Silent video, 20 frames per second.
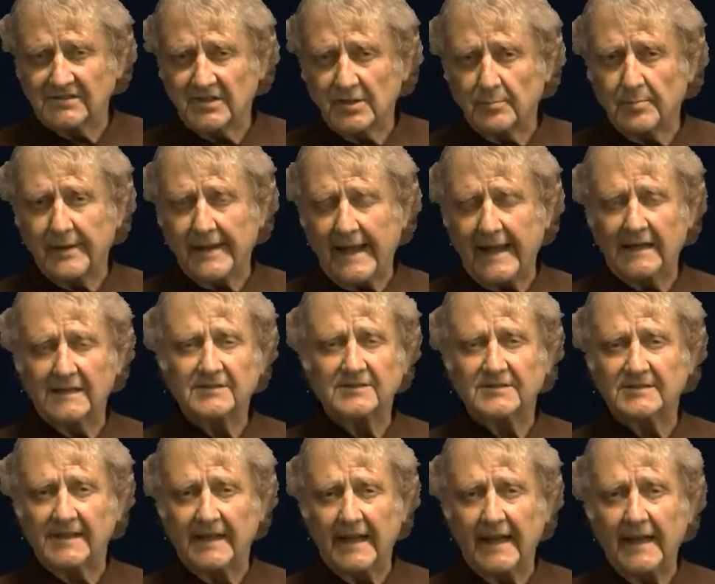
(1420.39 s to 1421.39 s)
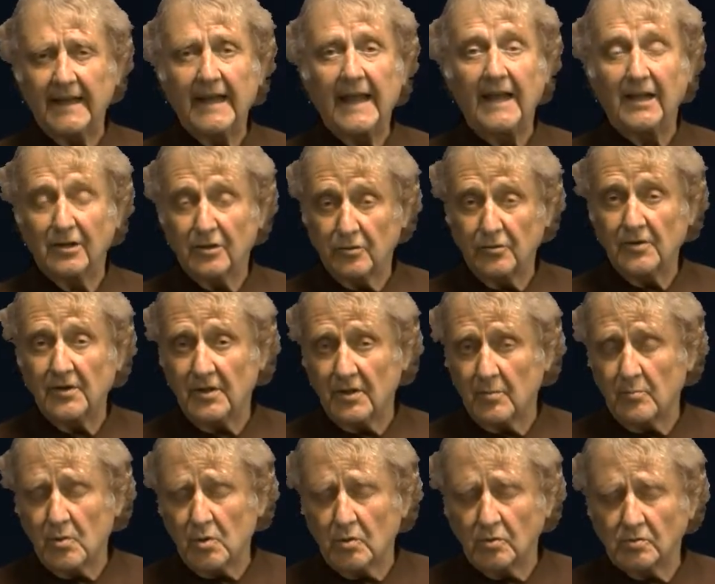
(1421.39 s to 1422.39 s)
The planets stay, including the
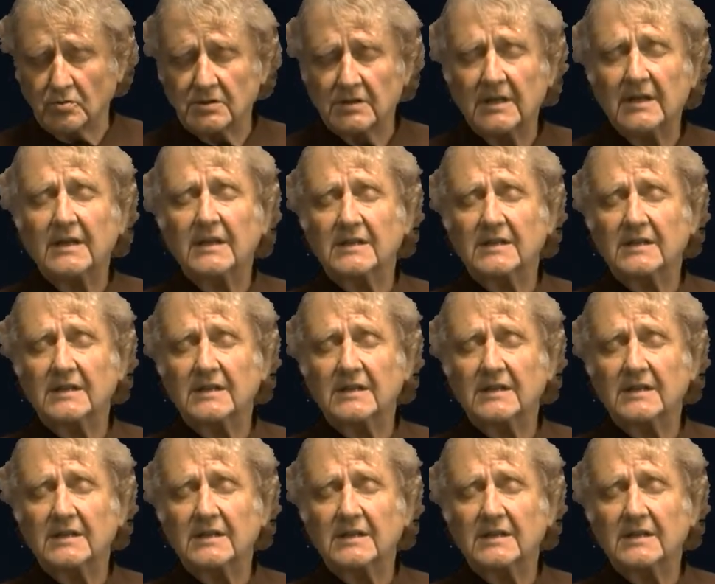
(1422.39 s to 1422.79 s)
moon,